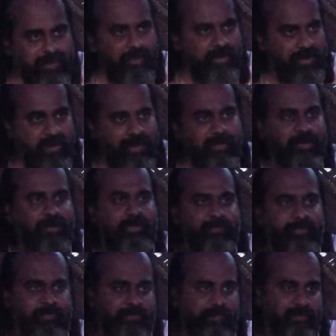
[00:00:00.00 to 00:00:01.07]
creative
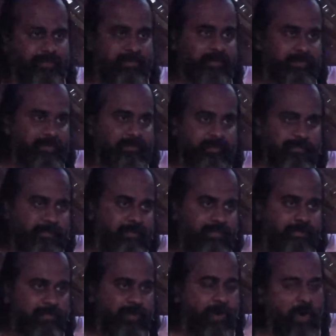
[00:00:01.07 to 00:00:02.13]

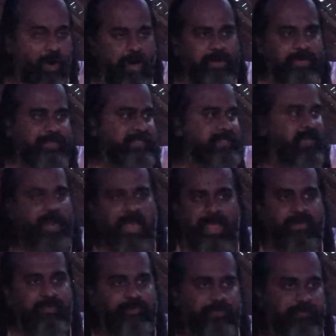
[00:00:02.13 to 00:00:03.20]
or it's the
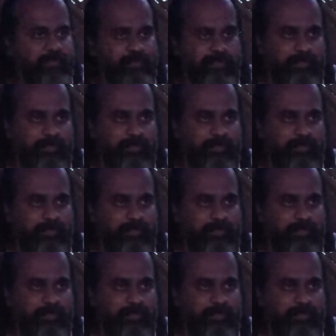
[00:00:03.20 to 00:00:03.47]
life,